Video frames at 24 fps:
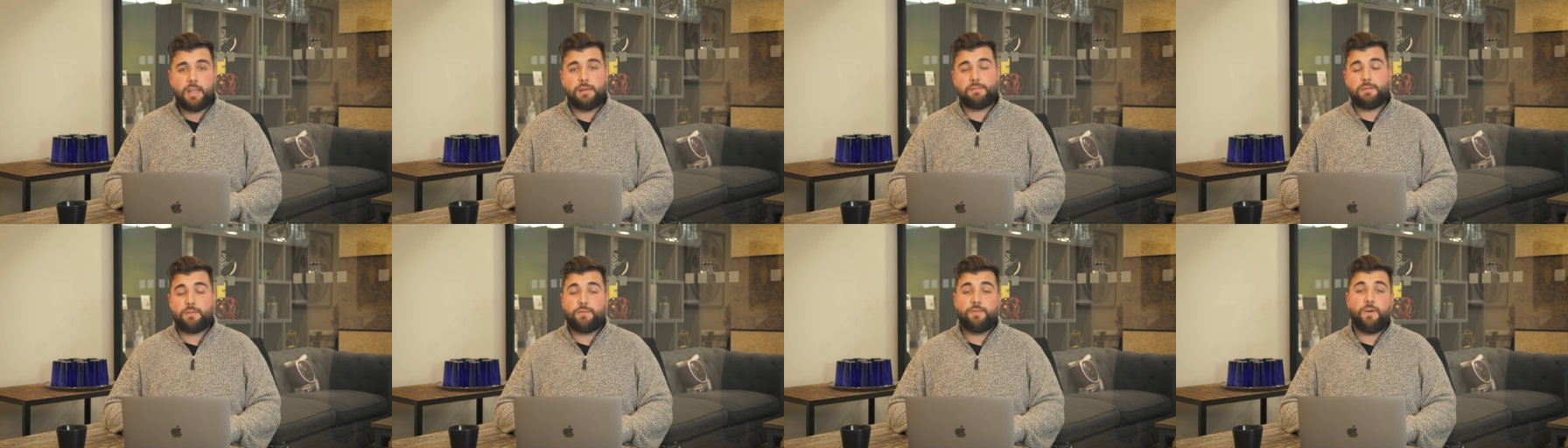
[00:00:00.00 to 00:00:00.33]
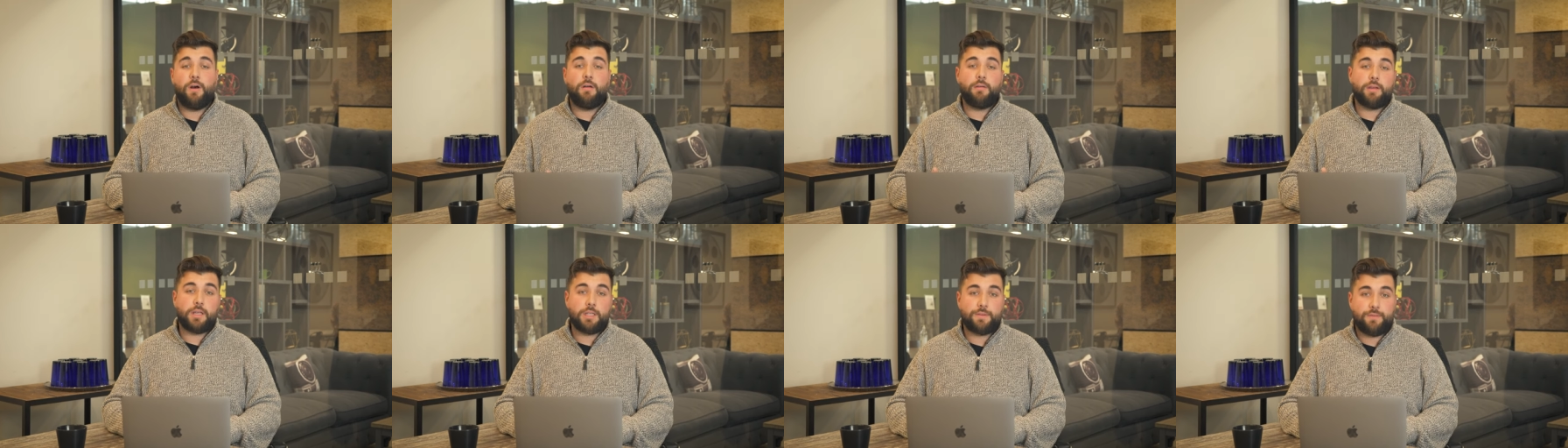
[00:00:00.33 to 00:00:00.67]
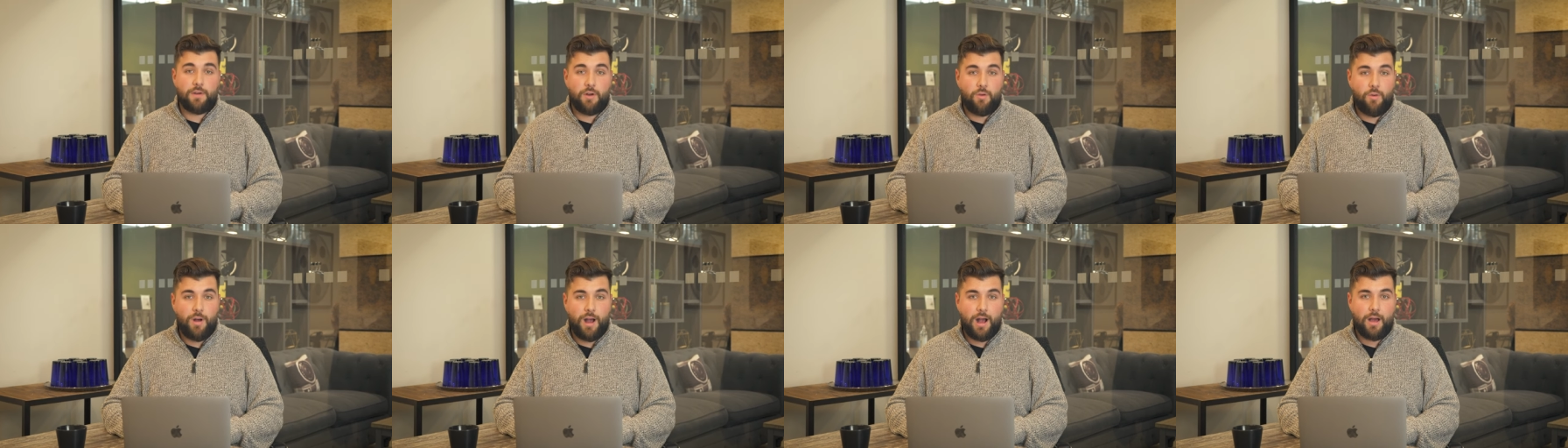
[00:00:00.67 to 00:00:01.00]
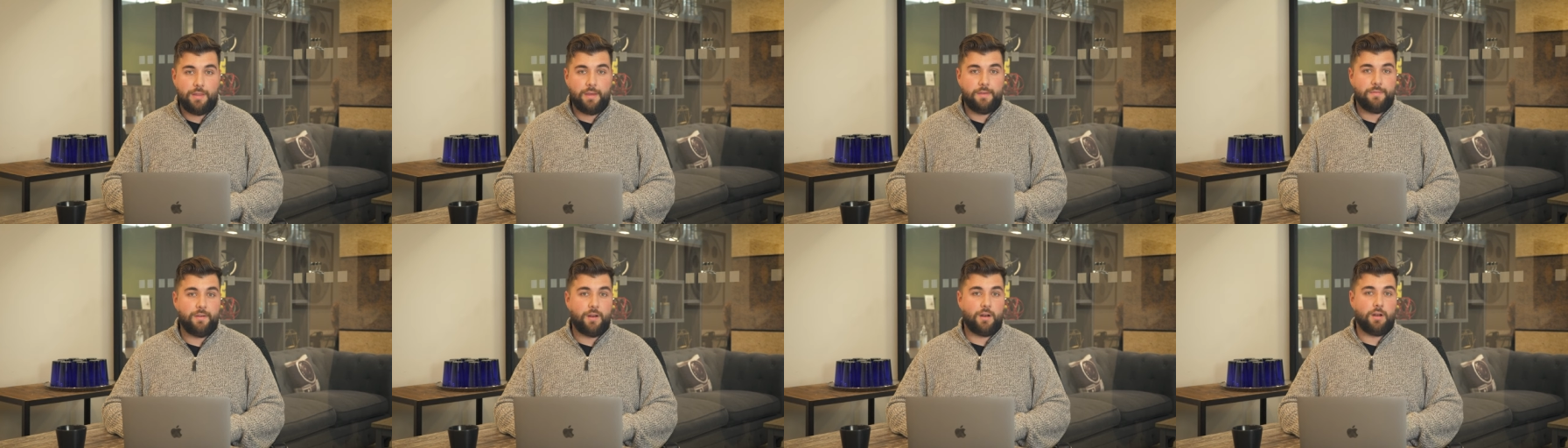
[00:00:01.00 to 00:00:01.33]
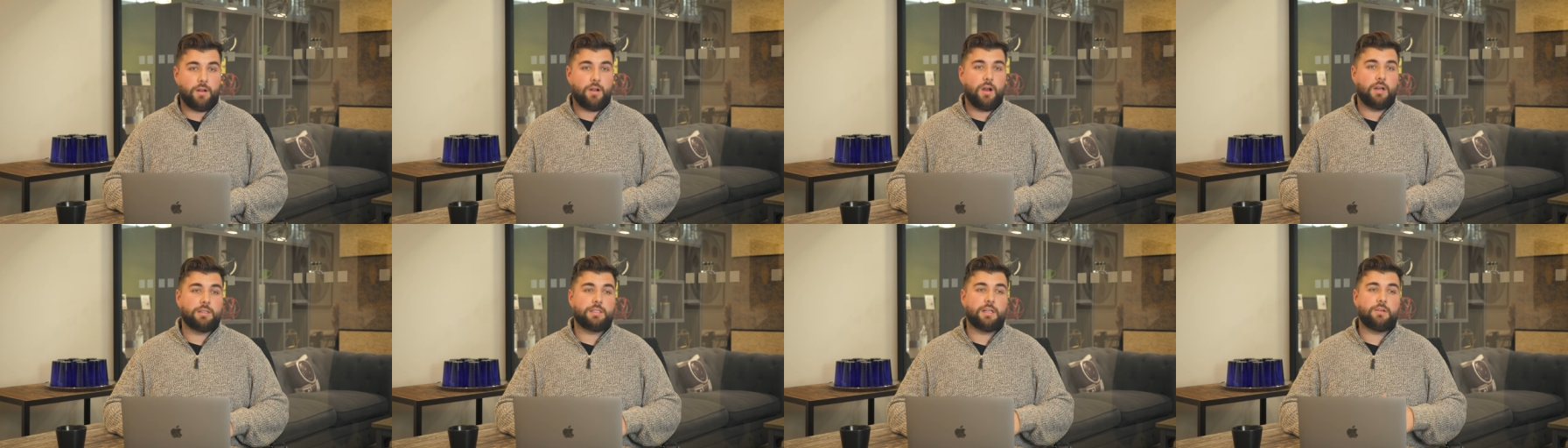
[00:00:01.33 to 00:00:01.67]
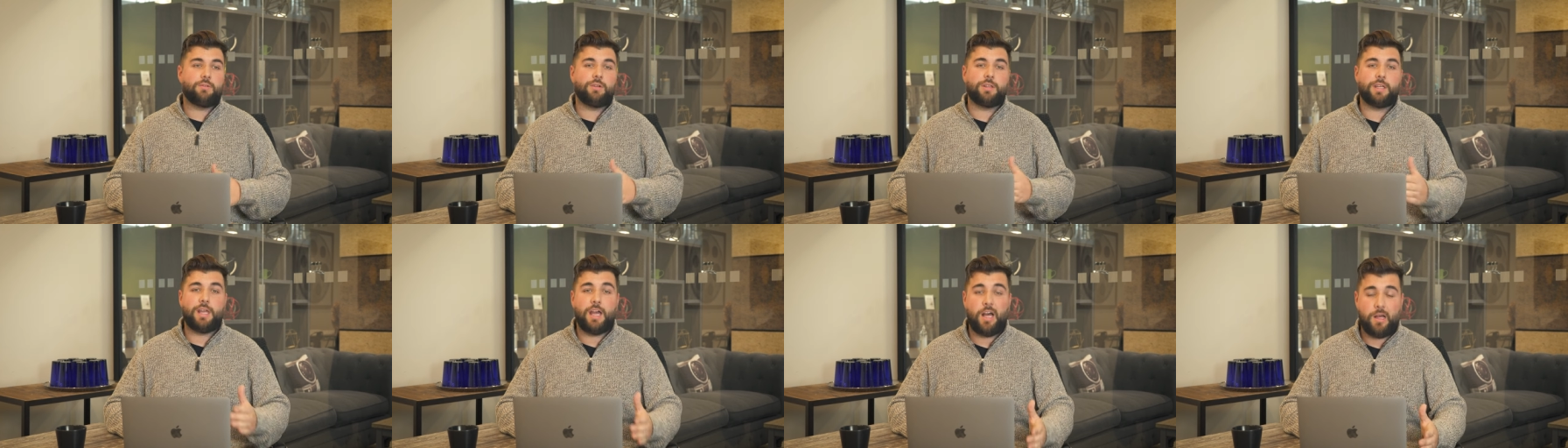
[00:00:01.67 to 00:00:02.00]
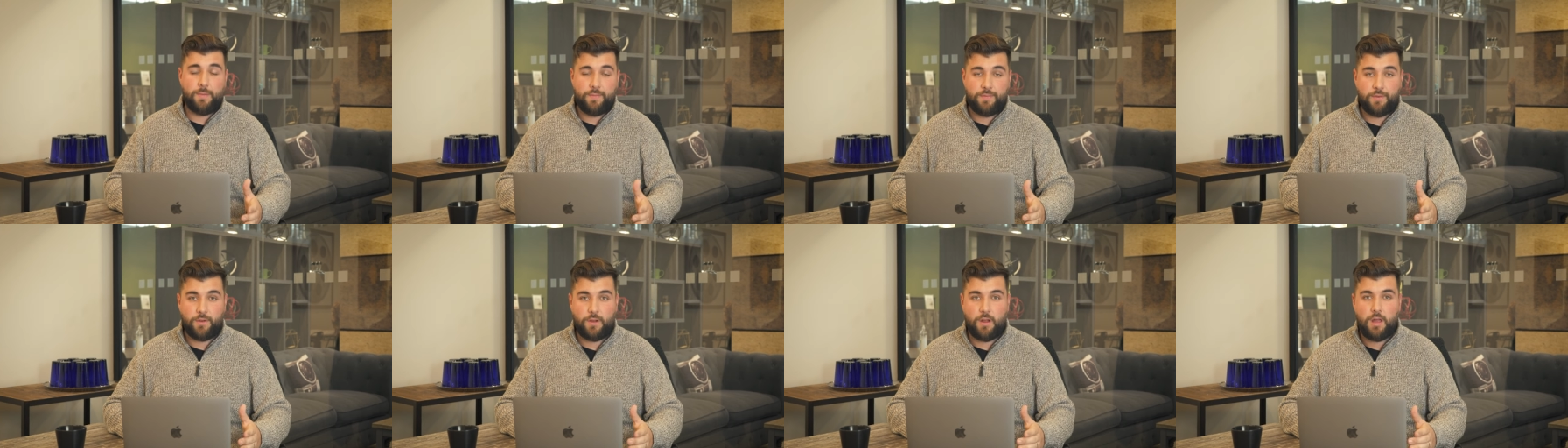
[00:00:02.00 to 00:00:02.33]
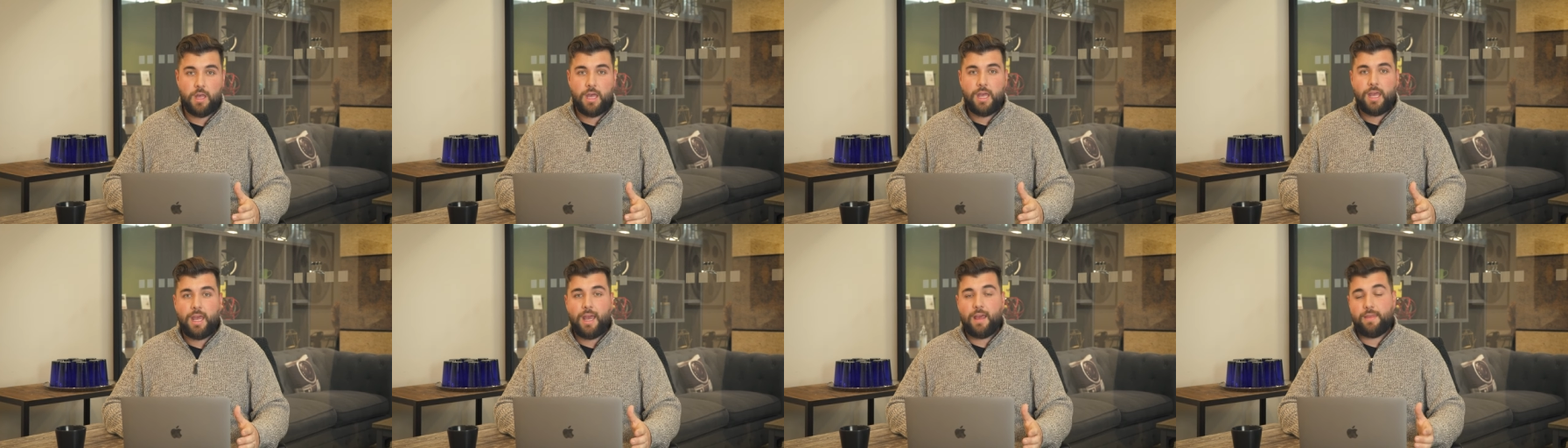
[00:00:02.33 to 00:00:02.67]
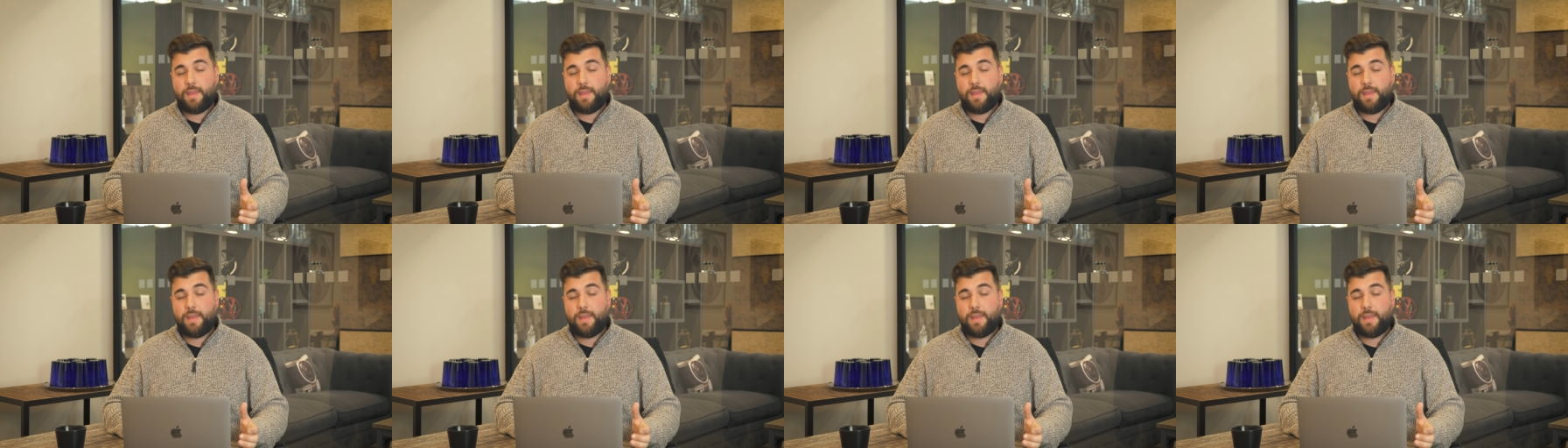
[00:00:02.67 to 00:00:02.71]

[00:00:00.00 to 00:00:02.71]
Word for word: they've been following us for a while, they found our content really helpful,